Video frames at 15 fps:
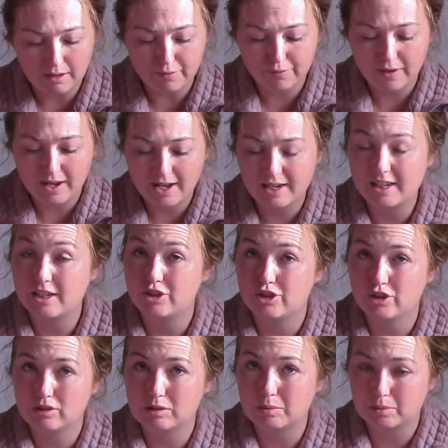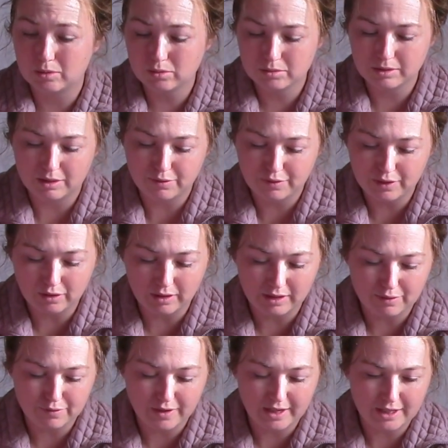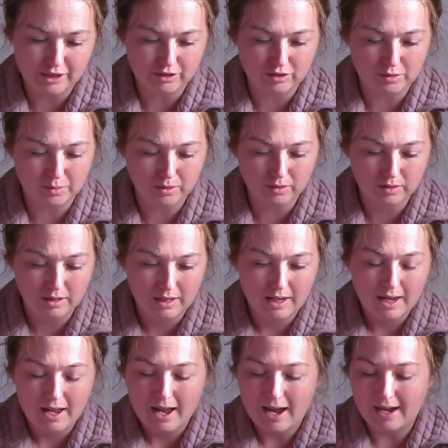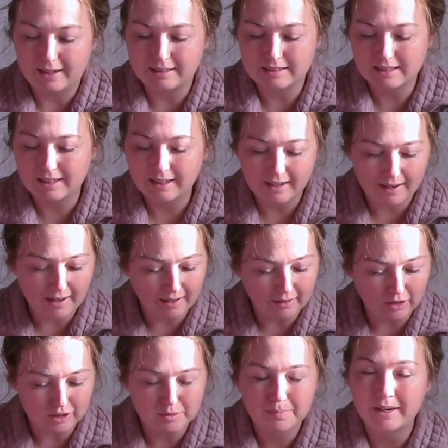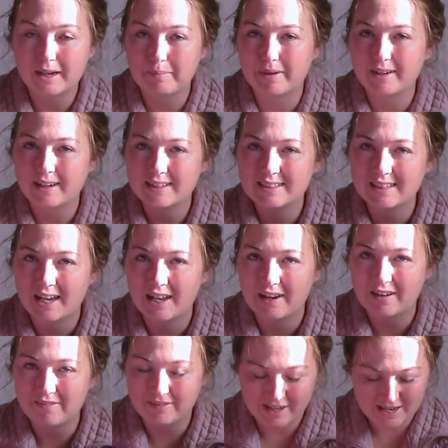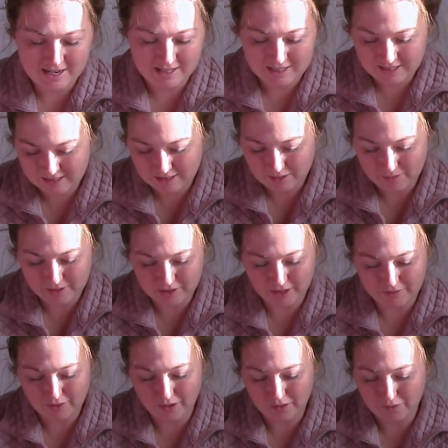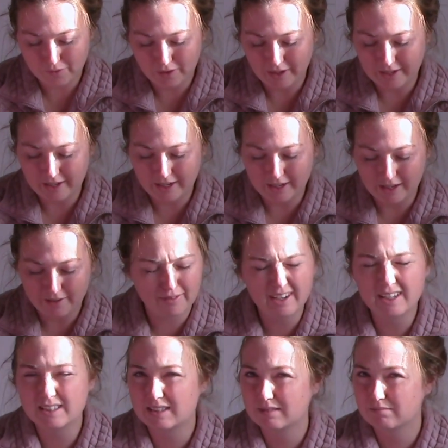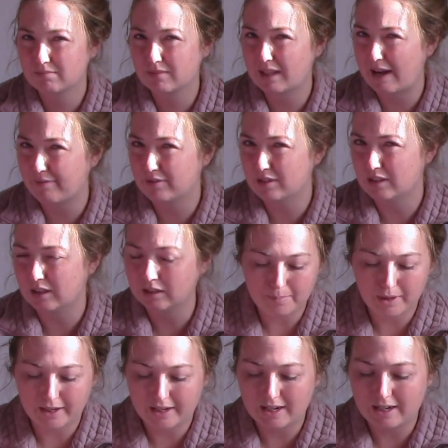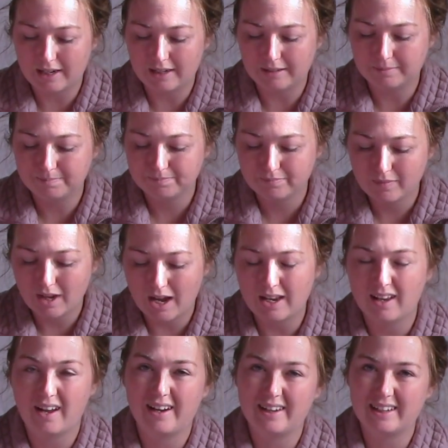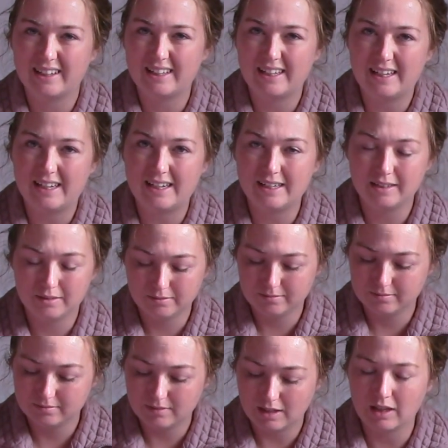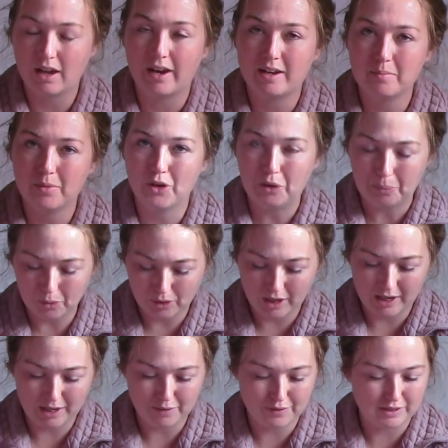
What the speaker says: fairly durable, they feel like they're fairly durable, and I got to pick my nice colour of gaiters, which I've gone for like a, I think it's lavender, but like a lilac-y light purple colour for